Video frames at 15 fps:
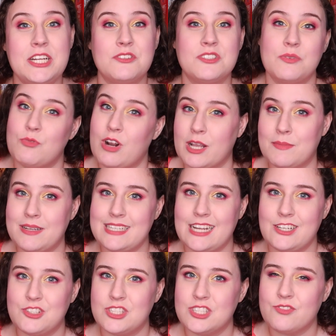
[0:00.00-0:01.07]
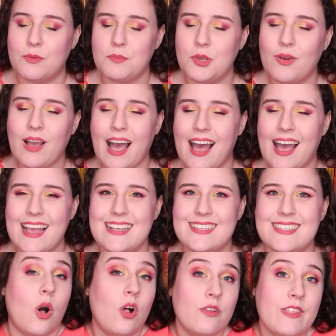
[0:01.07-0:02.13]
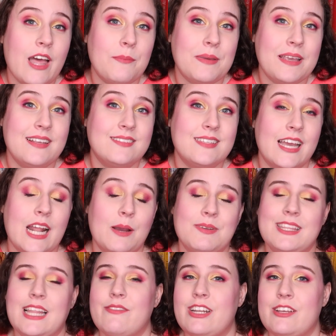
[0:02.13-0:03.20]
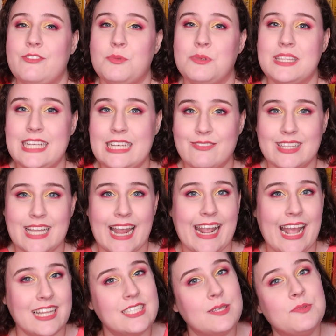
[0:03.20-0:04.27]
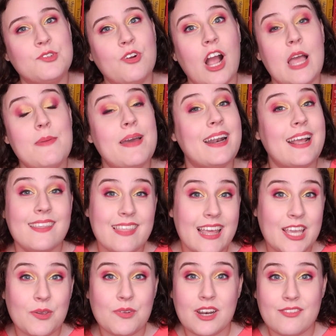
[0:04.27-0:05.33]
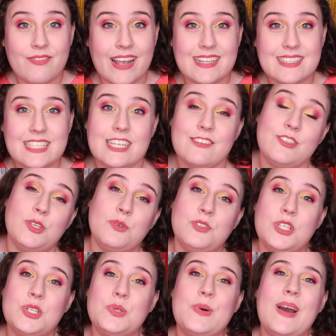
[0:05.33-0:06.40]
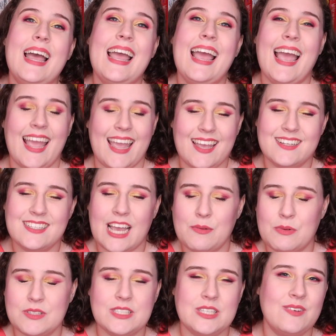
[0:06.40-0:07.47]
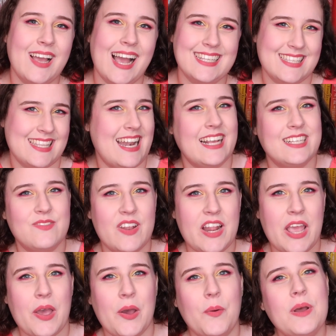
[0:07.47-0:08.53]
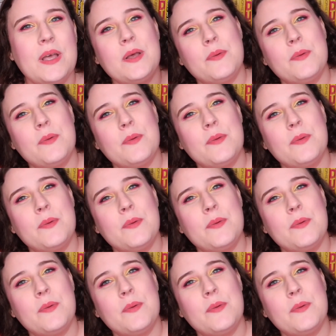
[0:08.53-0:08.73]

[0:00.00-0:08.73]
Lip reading: hear some recommendations from you guys. All of that being said, I would love it if you would leave a like and subscribe, and I thank you in advance if you do, and I will see you guys in the next video.